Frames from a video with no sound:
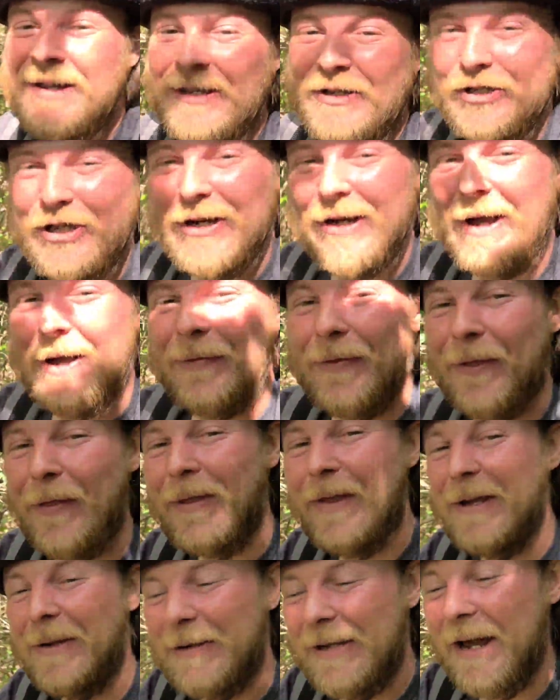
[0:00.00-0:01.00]
check out the
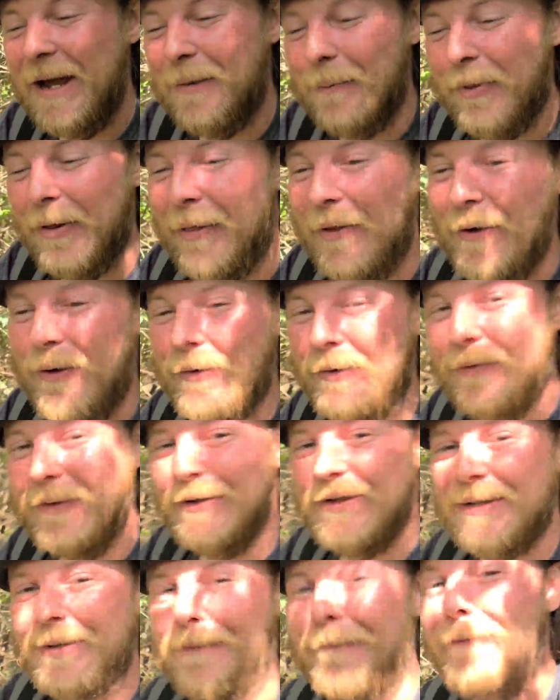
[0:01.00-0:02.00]
link down below.
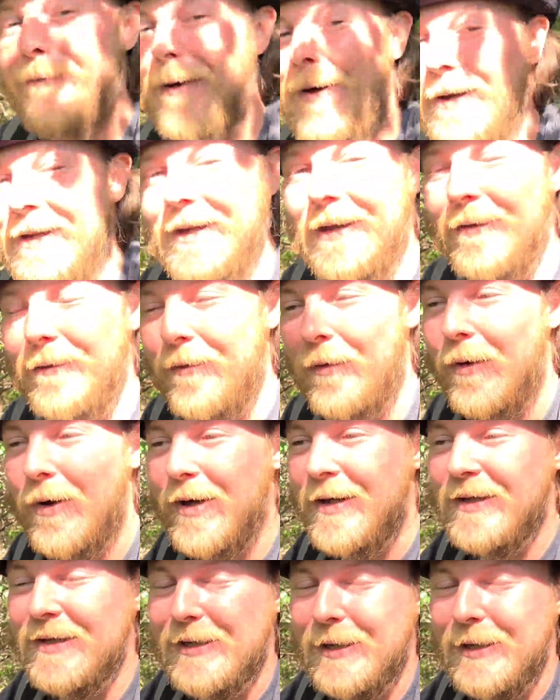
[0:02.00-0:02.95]
There's some fun giveaways,